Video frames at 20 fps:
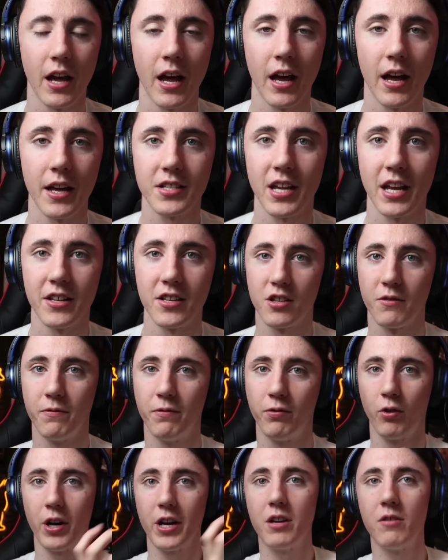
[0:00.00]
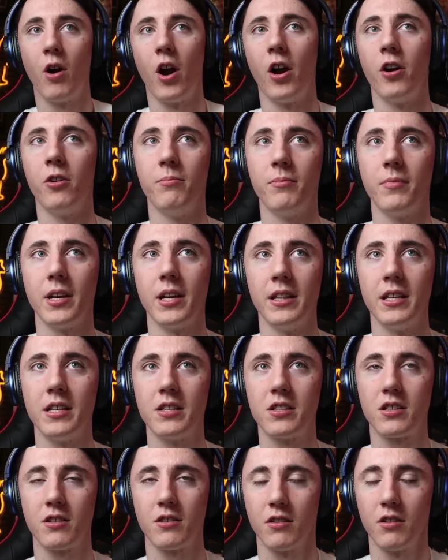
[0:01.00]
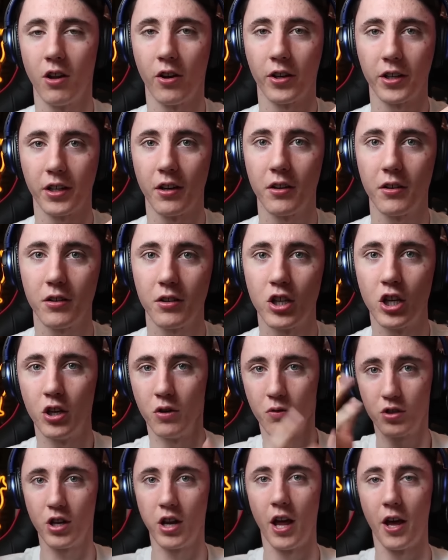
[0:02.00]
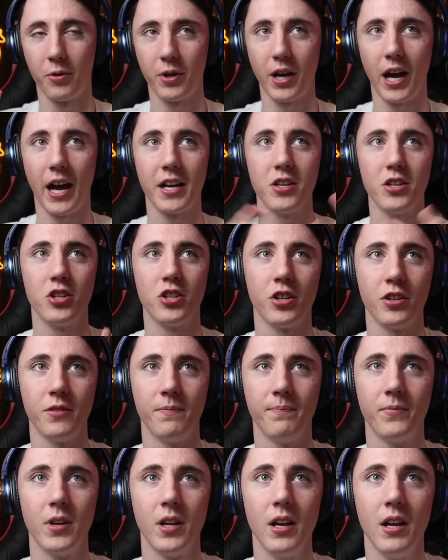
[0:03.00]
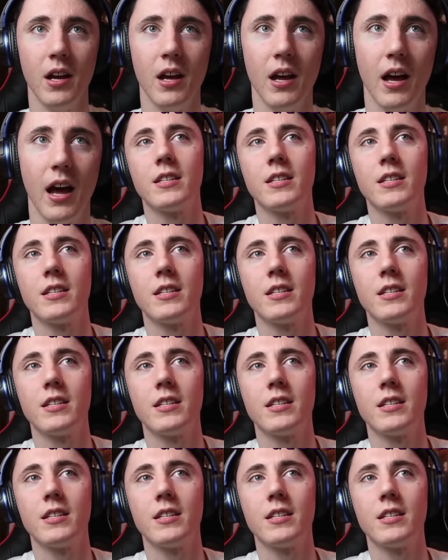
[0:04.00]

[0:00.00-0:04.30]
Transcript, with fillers: to Scott at least, and thus it only made sense that they introduced new elements.